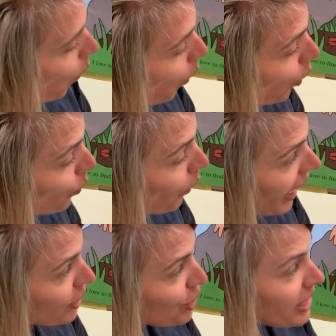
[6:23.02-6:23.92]
Or
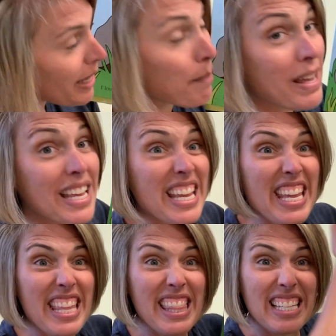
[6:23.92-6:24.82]
watch them
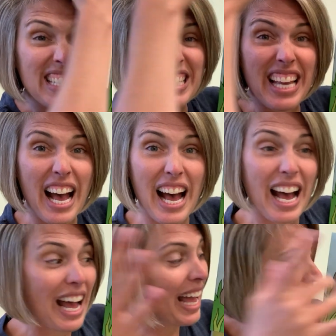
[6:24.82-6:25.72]
in the
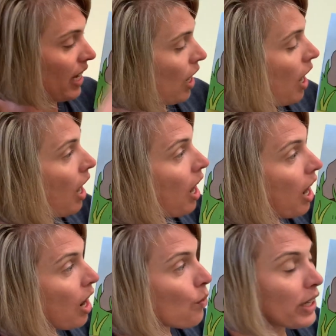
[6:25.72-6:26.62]
sky.
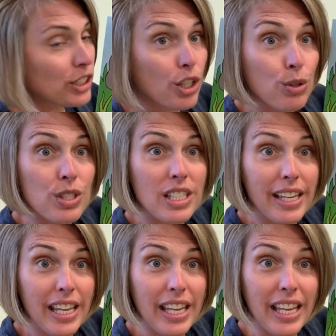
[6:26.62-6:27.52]
What do you
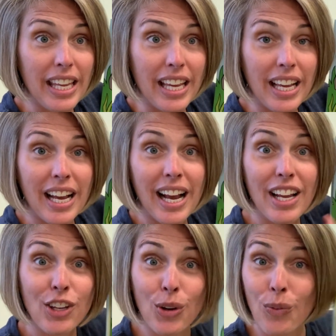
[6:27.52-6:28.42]
see?
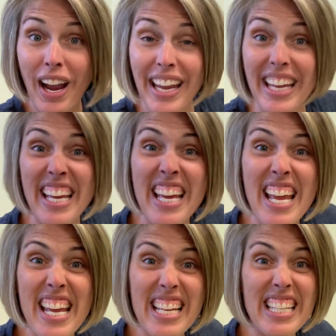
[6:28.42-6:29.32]
You're right.
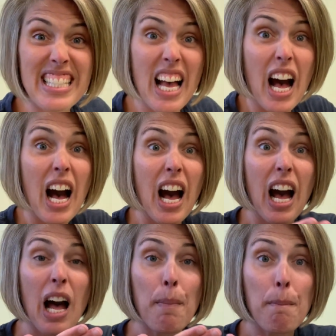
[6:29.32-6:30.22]
It's
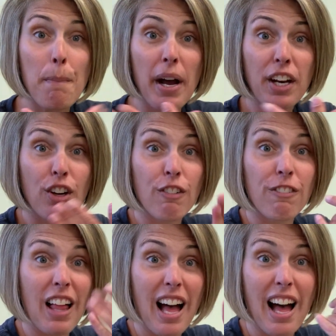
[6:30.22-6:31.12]
a
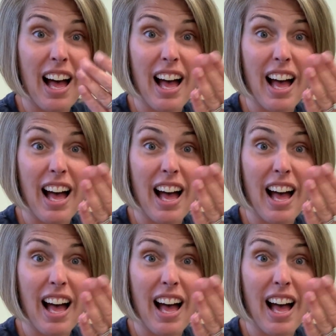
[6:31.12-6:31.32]
butterfly.